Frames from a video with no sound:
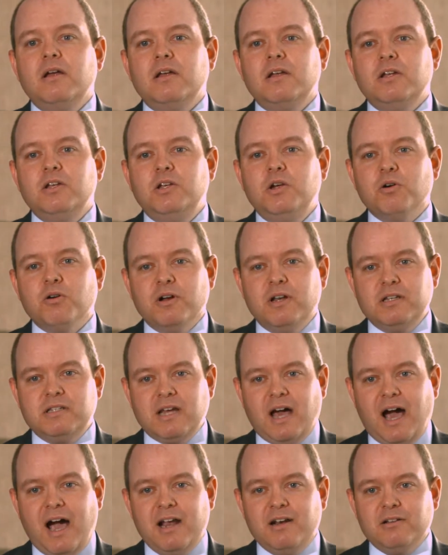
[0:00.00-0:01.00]
you're
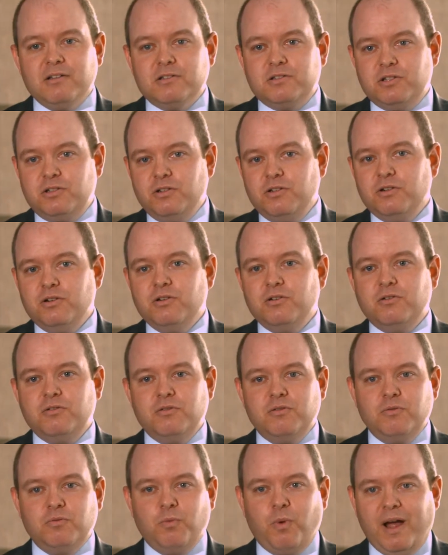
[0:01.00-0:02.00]
entitled to
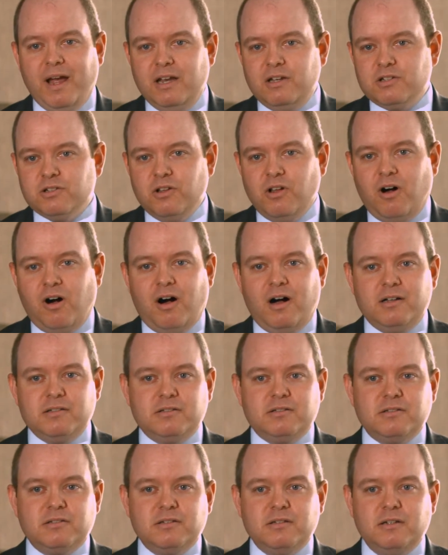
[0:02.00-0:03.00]
wage
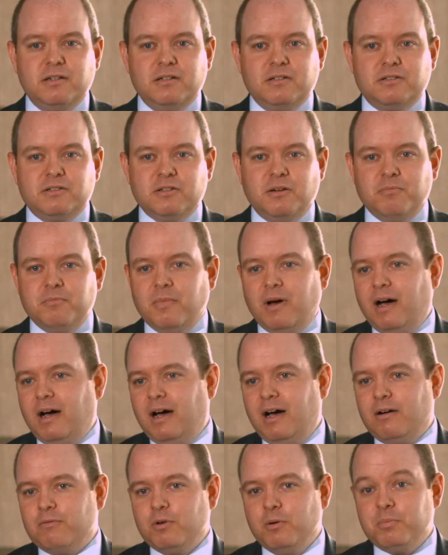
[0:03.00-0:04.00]
loss, some
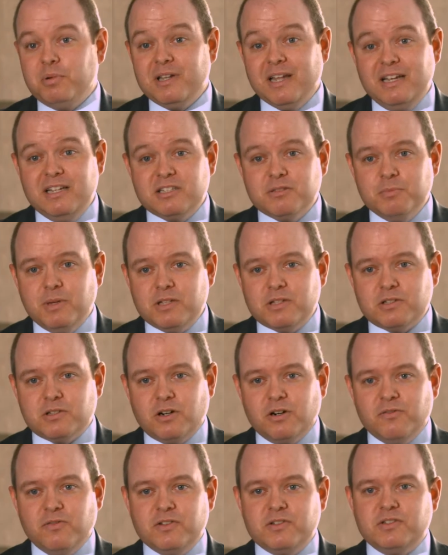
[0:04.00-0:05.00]
replacement
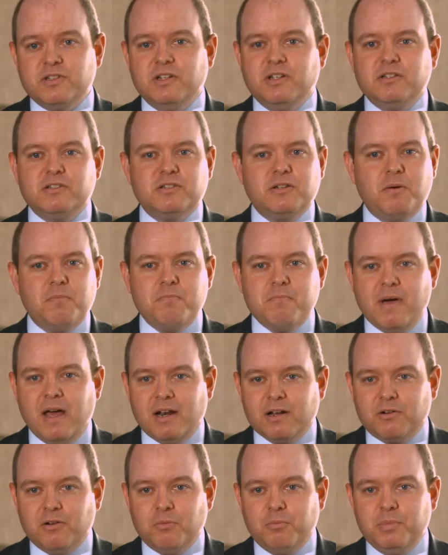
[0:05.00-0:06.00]
services,
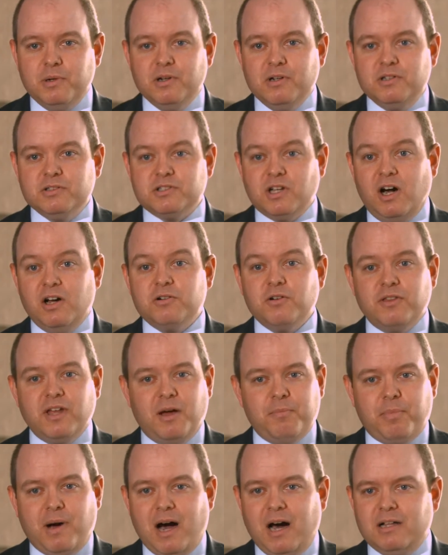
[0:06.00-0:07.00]
medical bills under
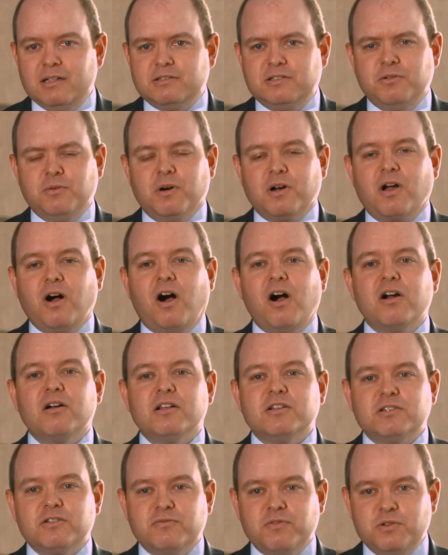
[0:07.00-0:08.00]
that policy,
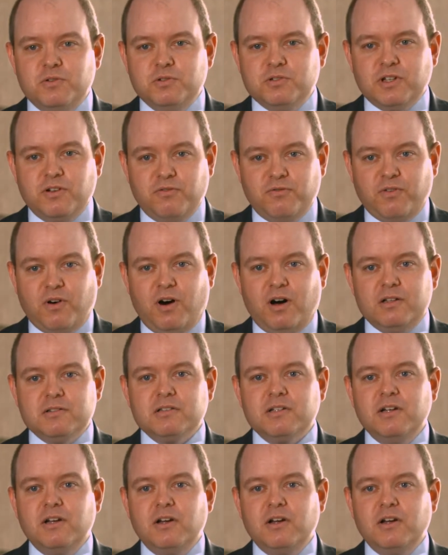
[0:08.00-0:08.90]
regardless of who's at fault